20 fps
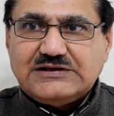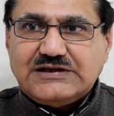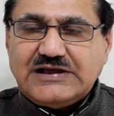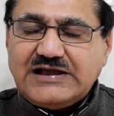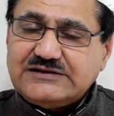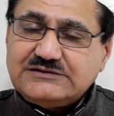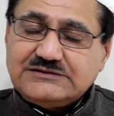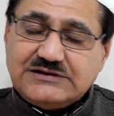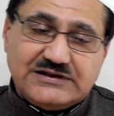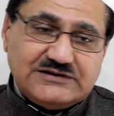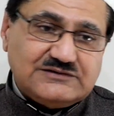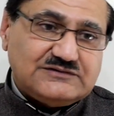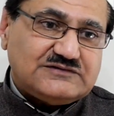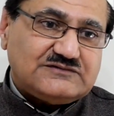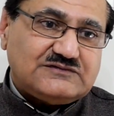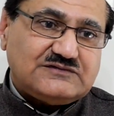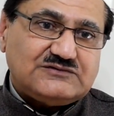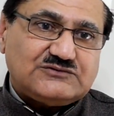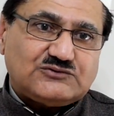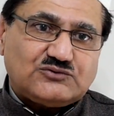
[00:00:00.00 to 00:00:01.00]
And
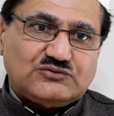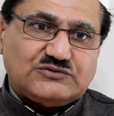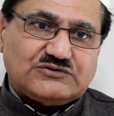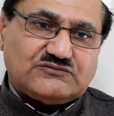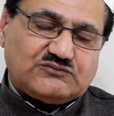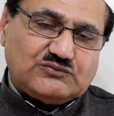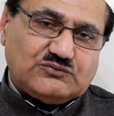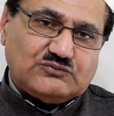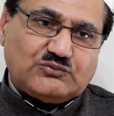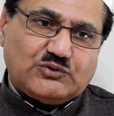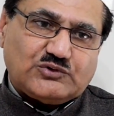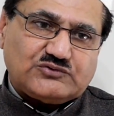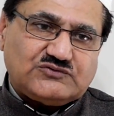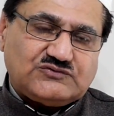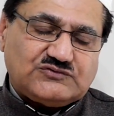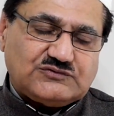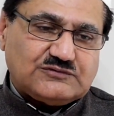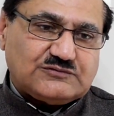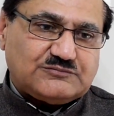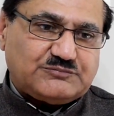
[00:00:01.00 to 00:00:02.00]
this is true. If you
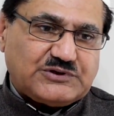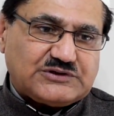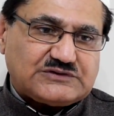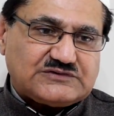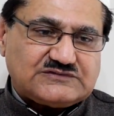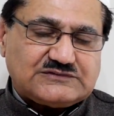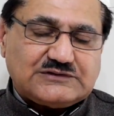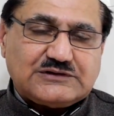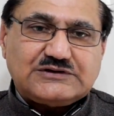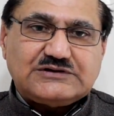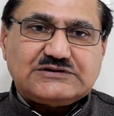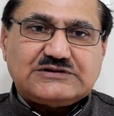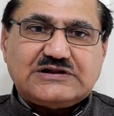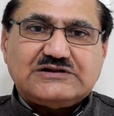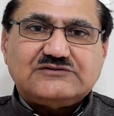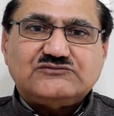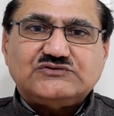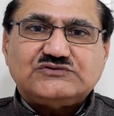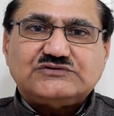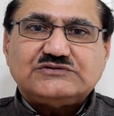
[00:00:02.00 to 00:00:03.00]
watch Pakistani
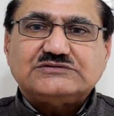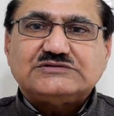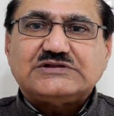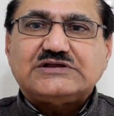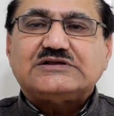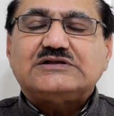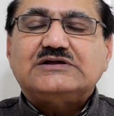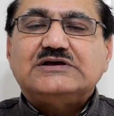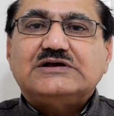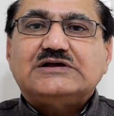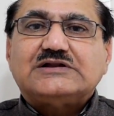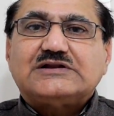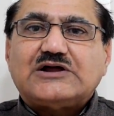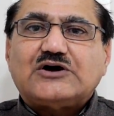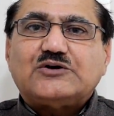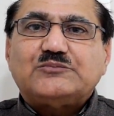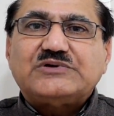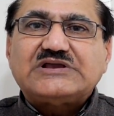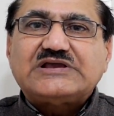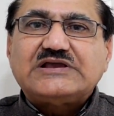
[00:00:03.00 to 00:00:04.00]
television, they're
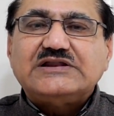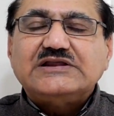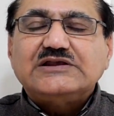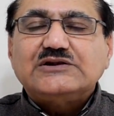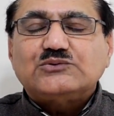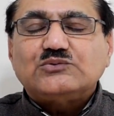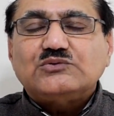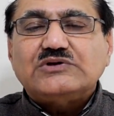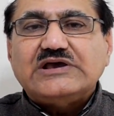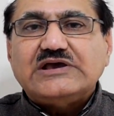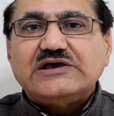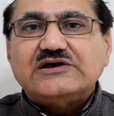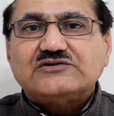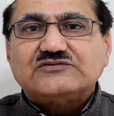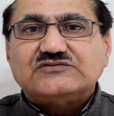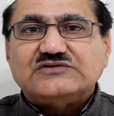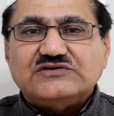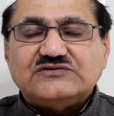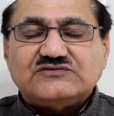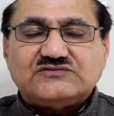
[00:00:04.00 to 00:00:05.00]
now beginning to air
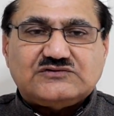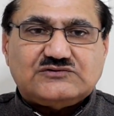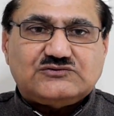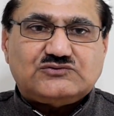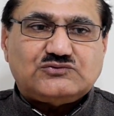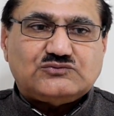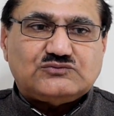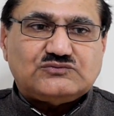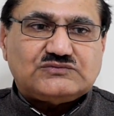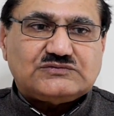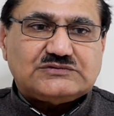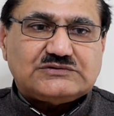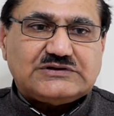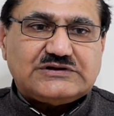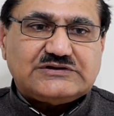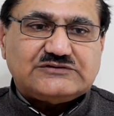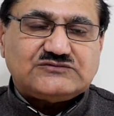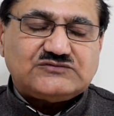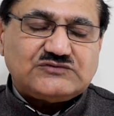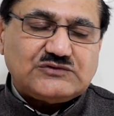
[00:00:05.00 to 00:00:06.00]
these issues
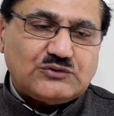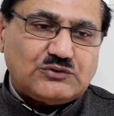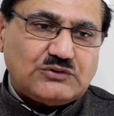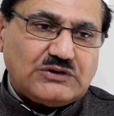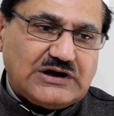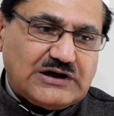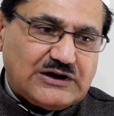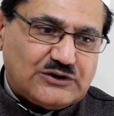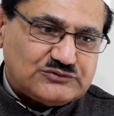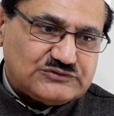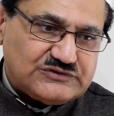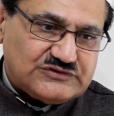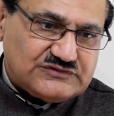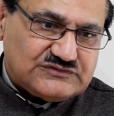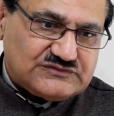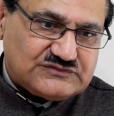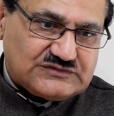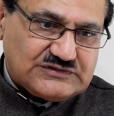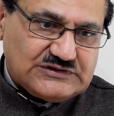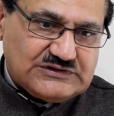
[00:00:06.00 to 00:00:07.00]
and show how
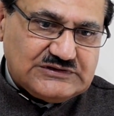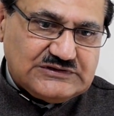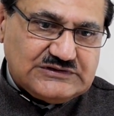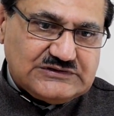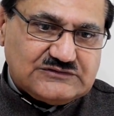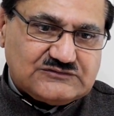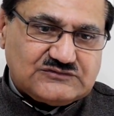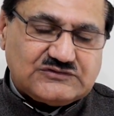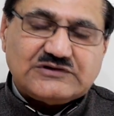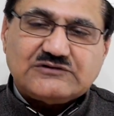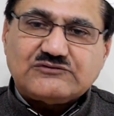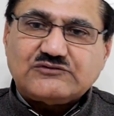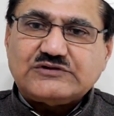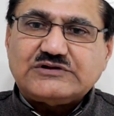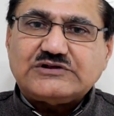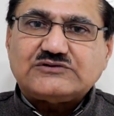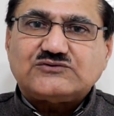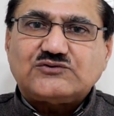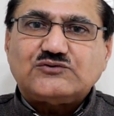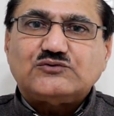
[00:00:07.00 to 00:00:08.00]
these
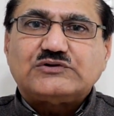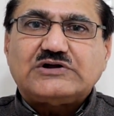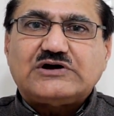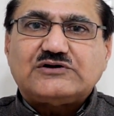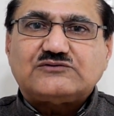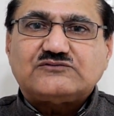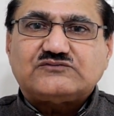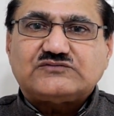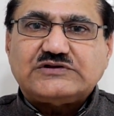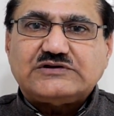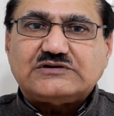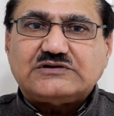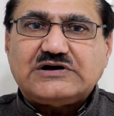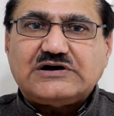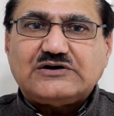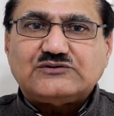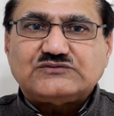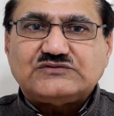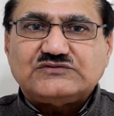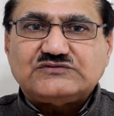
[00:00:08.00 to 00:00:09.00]
children are thrown out of their
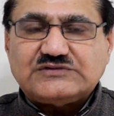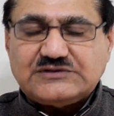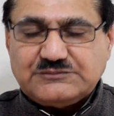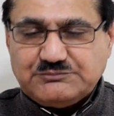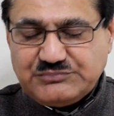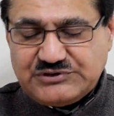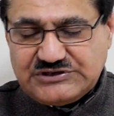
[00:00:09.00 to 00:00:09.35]
houses, and